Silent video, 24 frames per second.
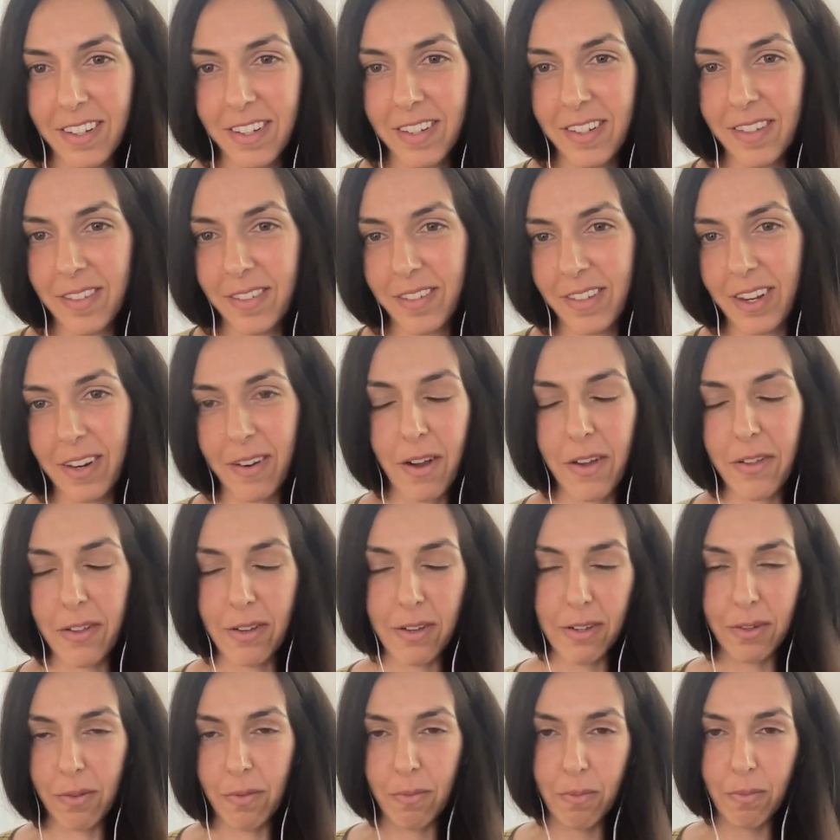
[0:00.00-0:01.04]
You know, all
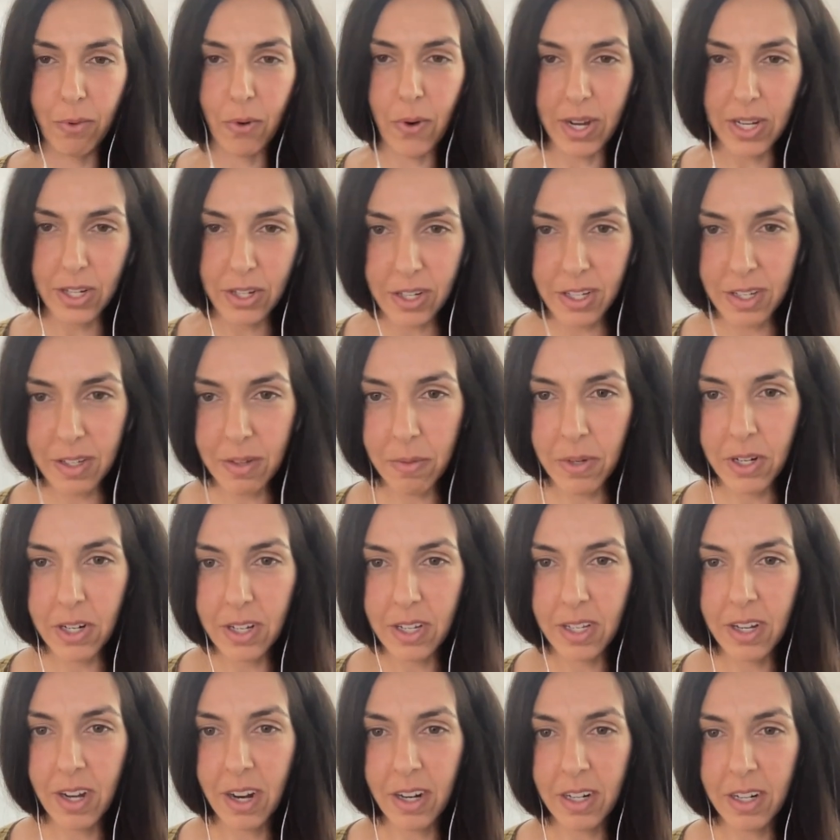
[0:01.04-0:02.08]
those questions we
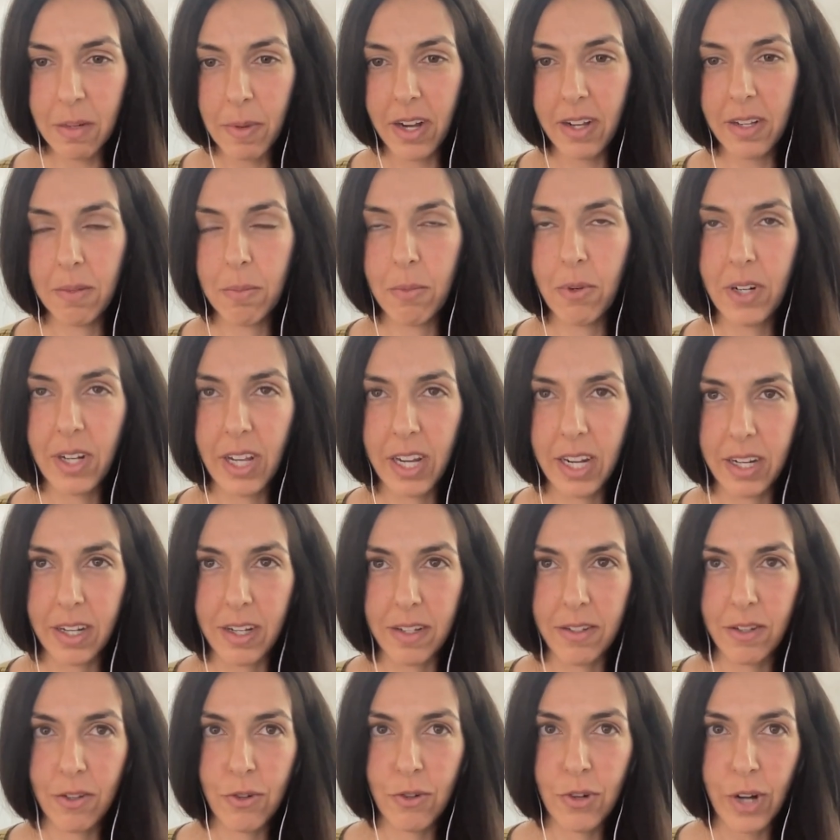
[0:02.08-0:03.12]
just talked about. It's more like
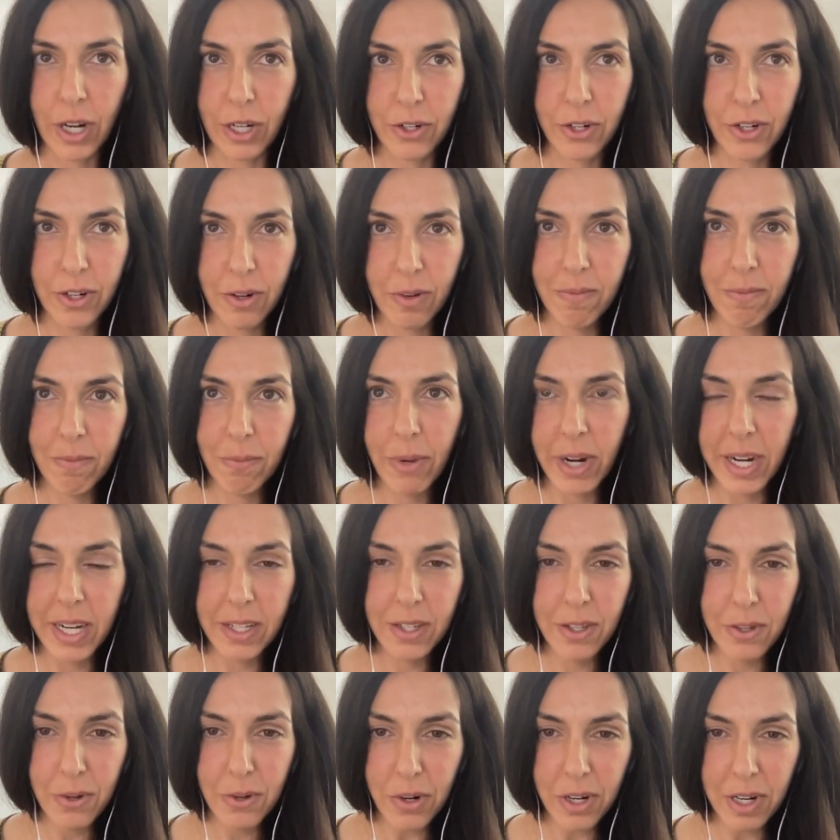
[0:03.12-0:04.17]
a structured
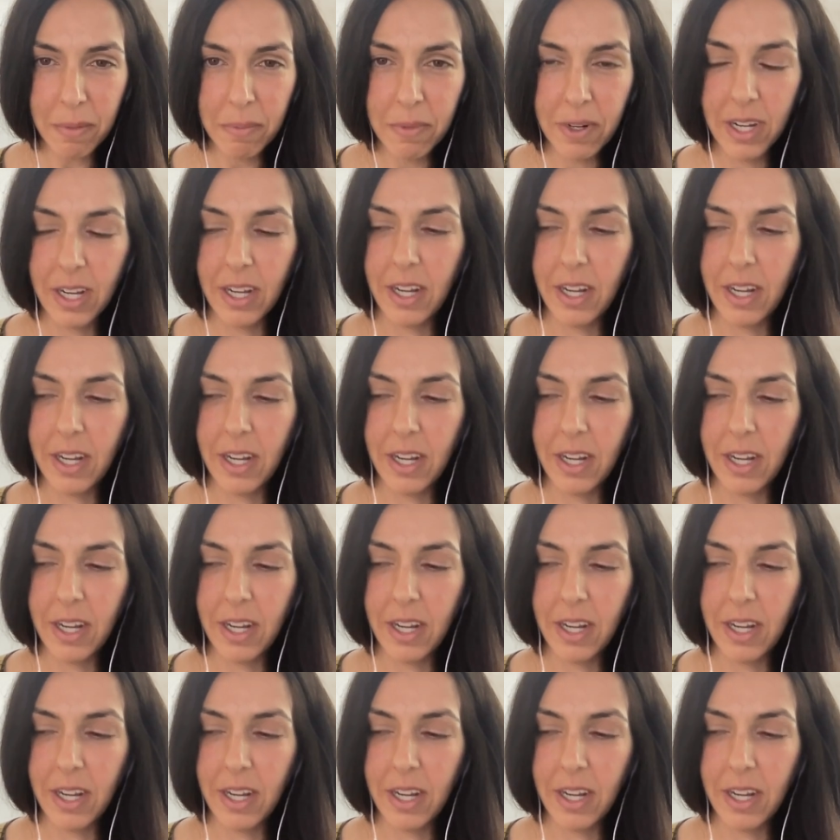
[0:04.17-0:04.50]
brainstorm.